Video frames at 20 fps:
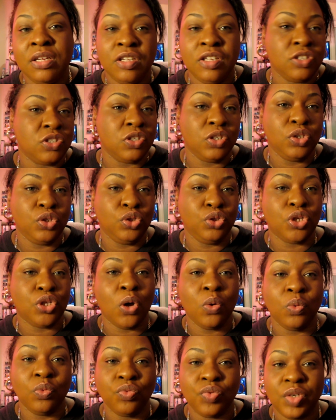So you
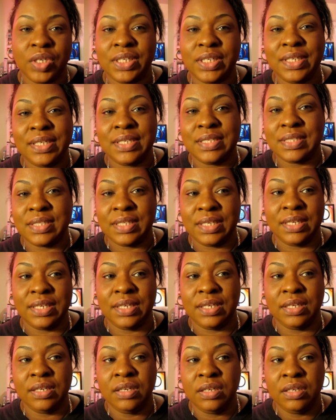don't really
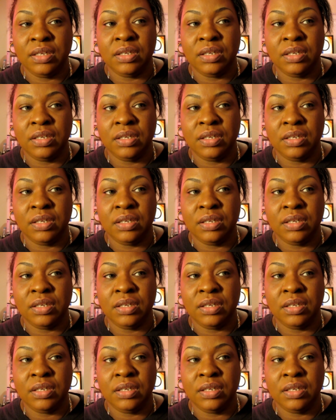see,